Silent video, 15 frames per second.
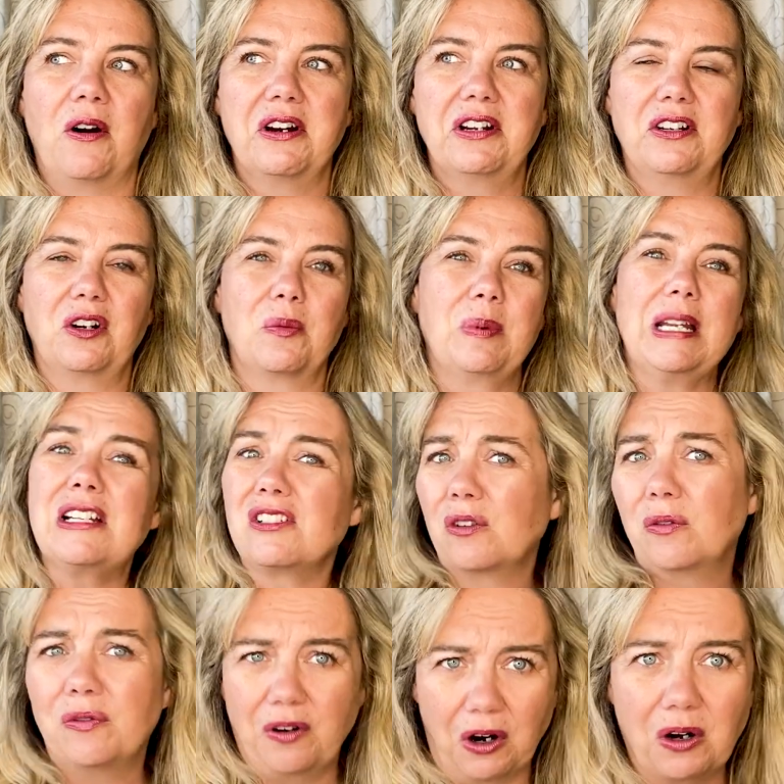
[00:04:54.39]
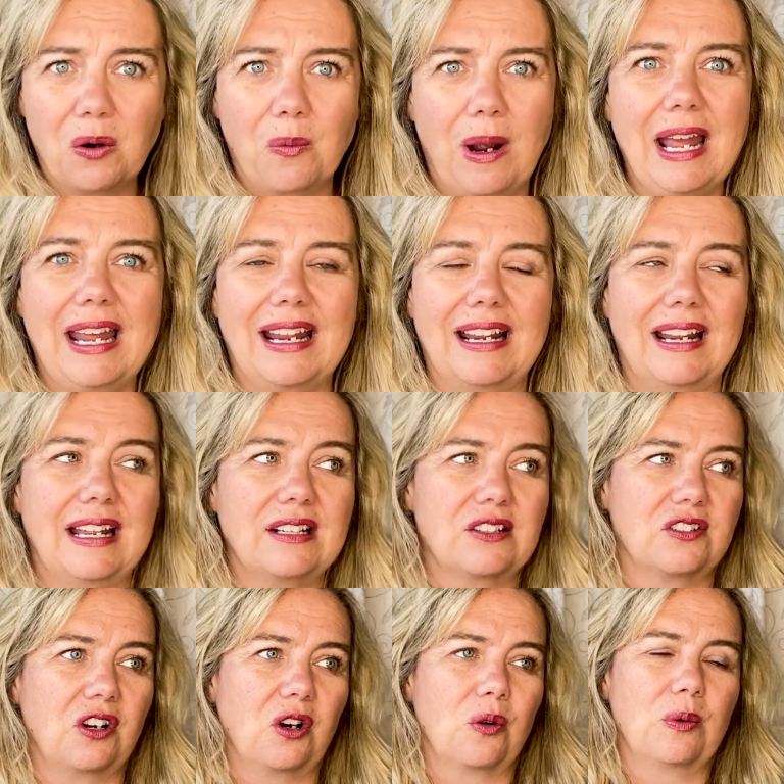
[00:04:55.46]
you know, being so far away. And
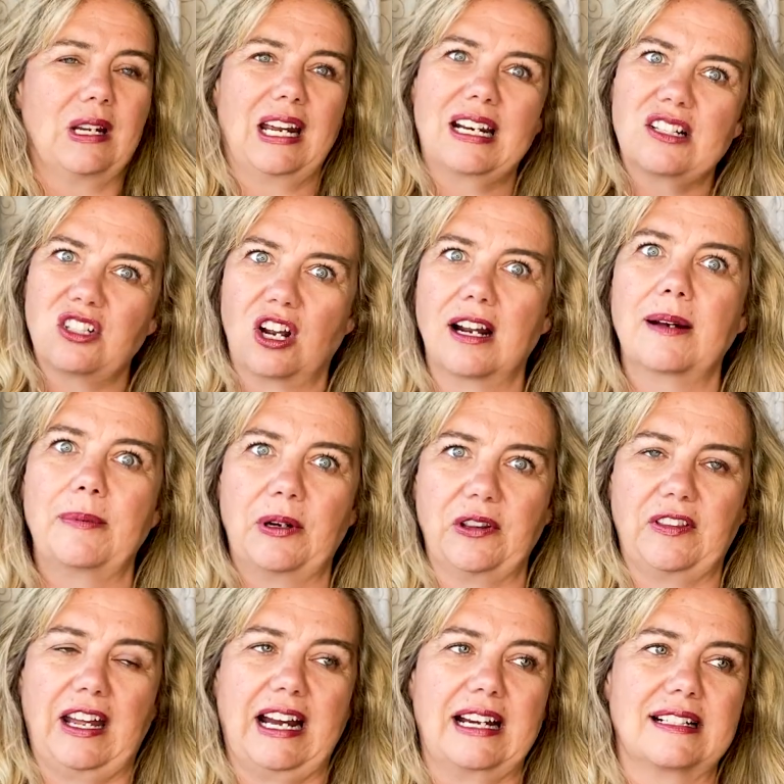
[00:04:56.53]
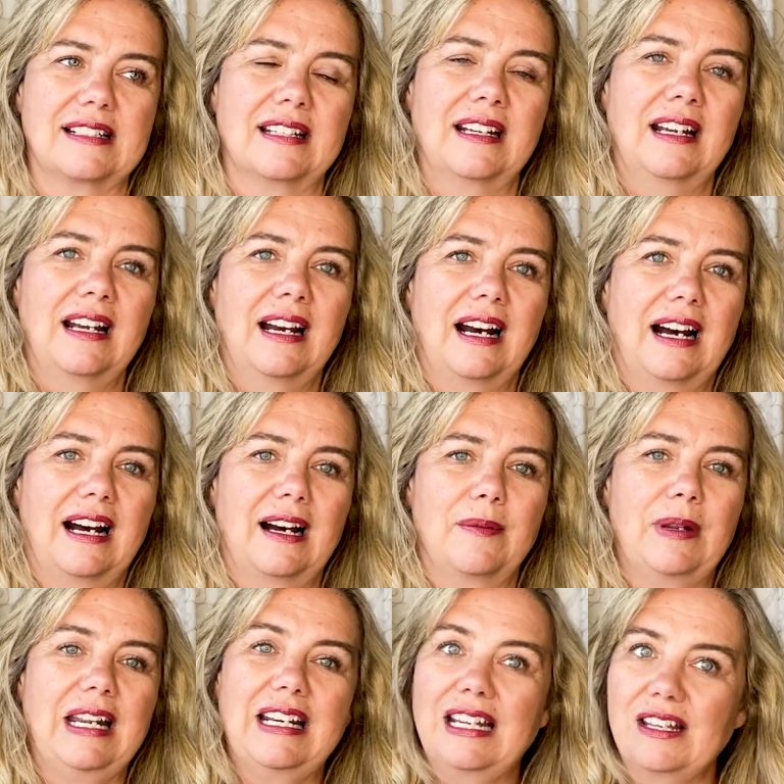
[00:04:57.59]
so we kind of talk about that
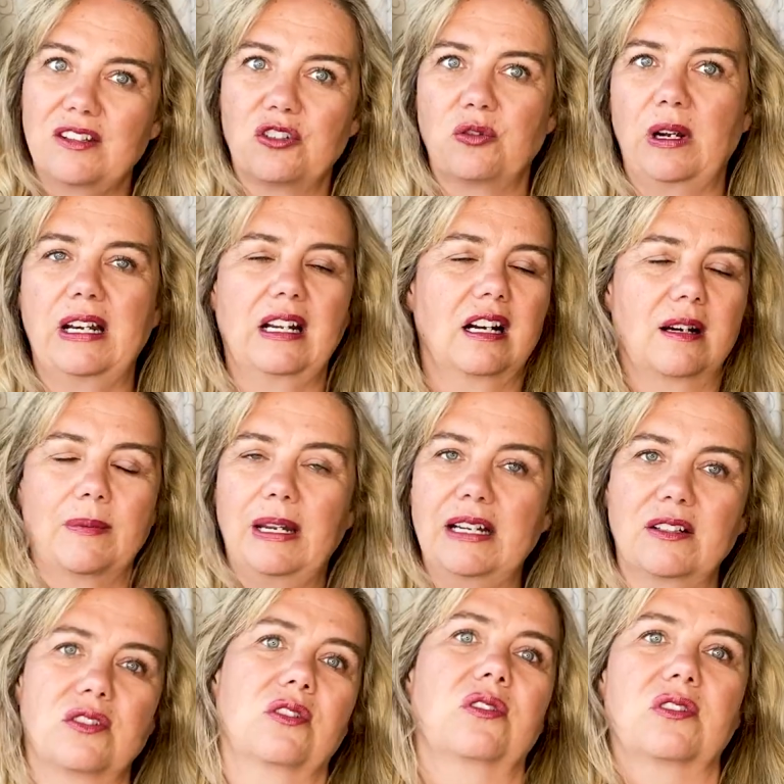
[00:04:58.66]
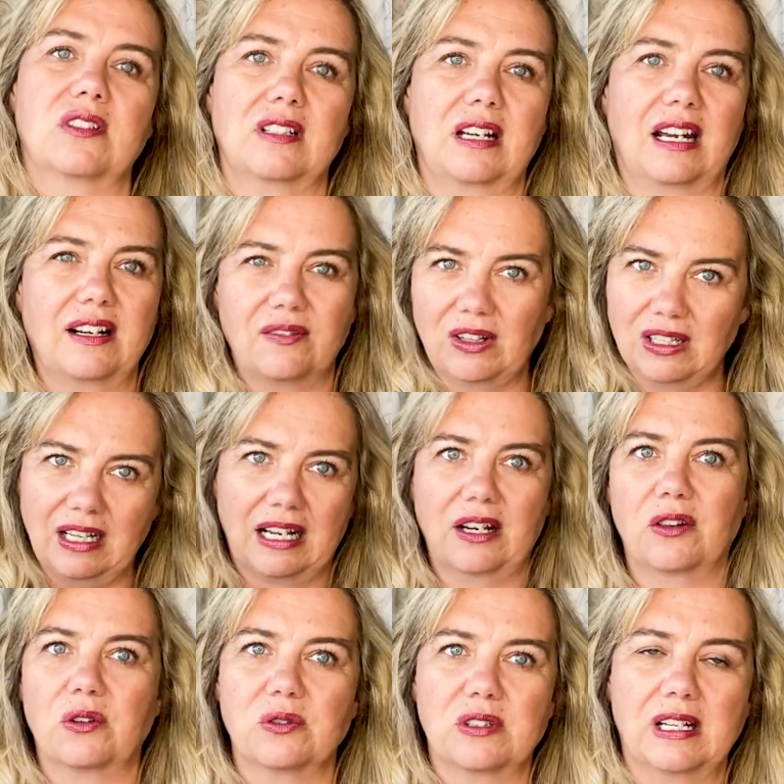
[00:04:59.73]
And in the training hub answers kind of a lot of
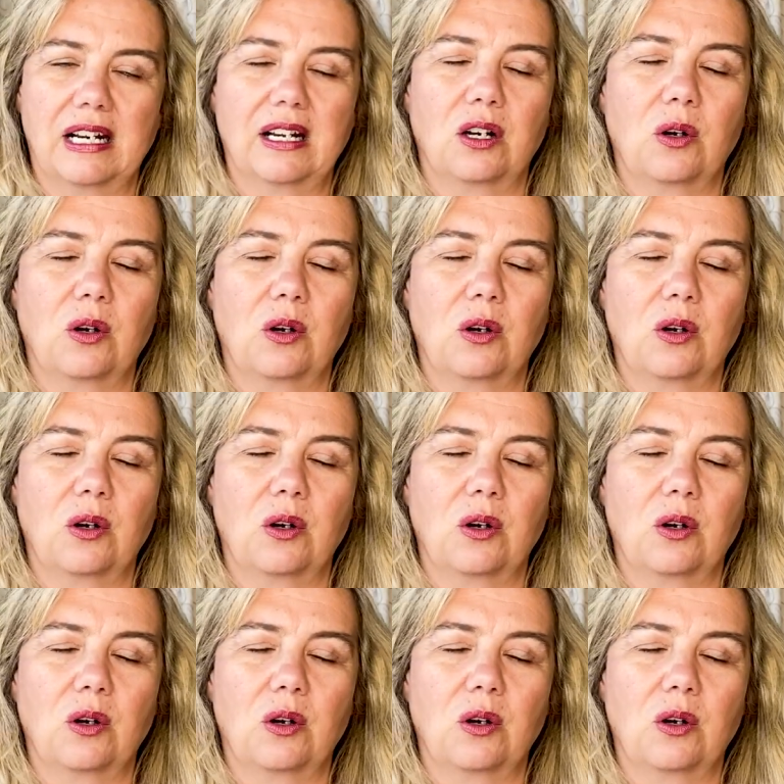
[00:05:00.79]
those kind of